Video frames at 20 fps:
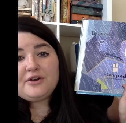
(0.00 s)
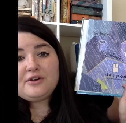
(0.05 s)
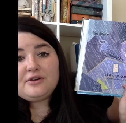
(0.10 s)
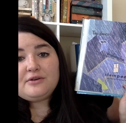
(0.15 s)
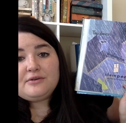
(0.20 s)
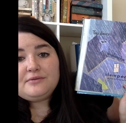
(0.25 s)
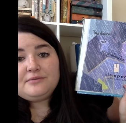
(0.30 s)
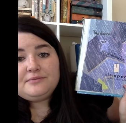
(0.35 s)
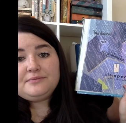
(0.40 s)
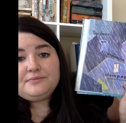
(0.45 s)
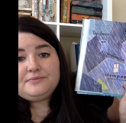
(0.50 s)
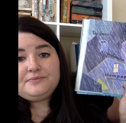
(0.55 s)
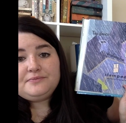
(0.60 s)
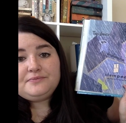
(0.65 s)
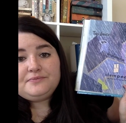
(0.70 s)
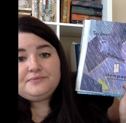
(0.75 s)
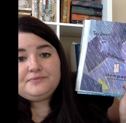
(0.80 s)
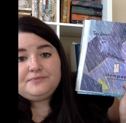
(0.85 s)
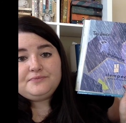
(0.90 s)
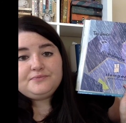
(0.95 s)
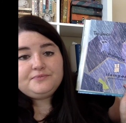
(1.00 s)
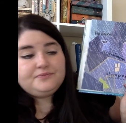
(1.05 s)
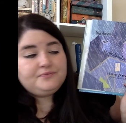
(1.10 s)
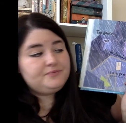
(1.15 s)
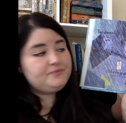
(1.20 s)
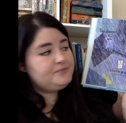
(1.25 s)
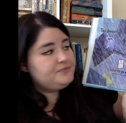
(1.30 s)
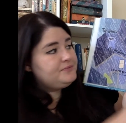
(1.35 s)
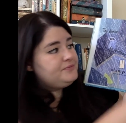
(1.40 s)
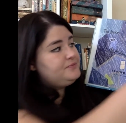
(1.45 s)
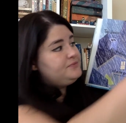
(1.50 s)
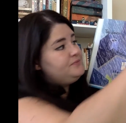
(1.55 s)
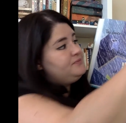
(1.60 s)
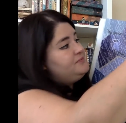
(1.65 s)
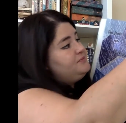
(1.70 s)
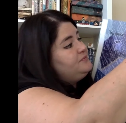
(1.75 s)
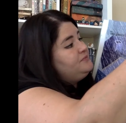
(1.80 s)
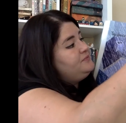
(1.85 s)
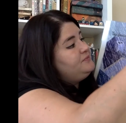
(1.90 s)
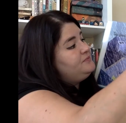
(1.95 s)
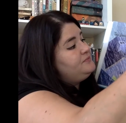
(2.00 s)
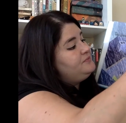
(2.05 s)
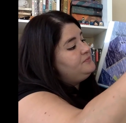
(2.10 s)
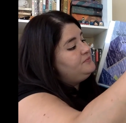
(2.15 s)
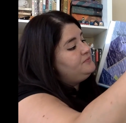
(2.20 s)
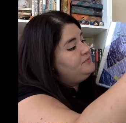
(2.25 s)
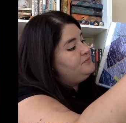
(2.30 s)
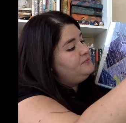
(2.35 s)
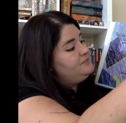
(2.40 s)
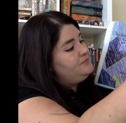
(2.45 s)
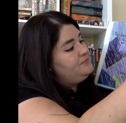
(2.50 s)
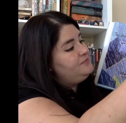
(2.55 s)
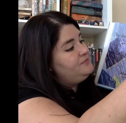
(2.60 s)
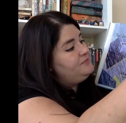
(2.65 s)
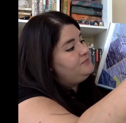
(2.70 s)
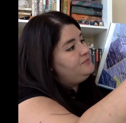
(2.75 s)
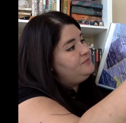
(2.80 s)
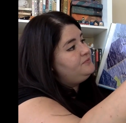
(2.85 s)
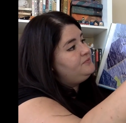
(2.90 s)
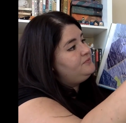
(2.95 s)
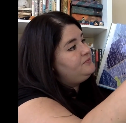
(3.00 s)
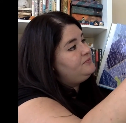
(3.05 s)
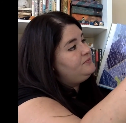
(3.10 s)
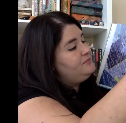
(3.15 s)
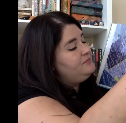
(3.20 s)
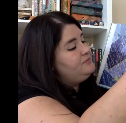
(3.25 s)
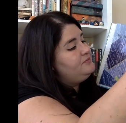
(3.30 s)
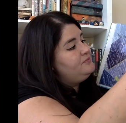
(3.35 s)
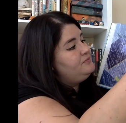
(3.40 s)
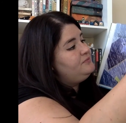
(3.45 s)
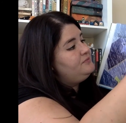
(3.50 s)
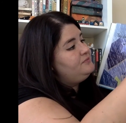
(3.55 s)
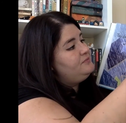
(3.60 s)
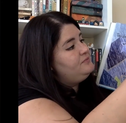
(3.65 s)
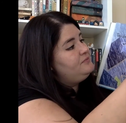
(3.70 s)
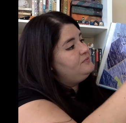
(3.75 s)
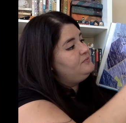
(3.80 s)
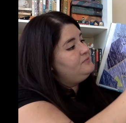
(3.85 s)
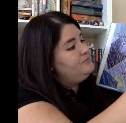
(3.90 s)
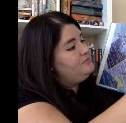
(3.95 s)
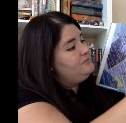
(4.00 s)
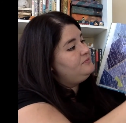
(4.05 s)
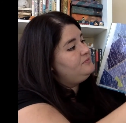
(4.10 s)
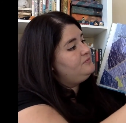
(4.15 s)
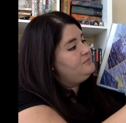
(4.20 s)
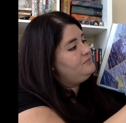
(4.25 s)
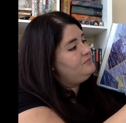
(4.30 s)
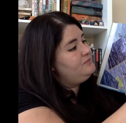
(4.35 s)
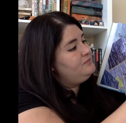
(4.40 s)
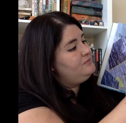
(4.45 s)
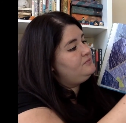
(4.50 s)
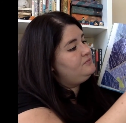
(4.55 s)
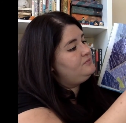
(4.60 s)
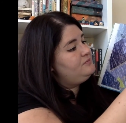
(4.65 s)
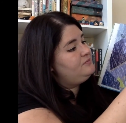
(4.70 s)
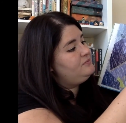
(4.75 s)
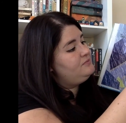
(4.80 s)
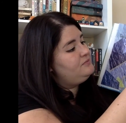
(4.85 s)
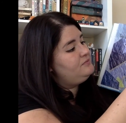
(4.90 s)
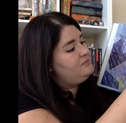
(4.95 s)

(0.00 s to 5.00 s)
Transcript: [no speech]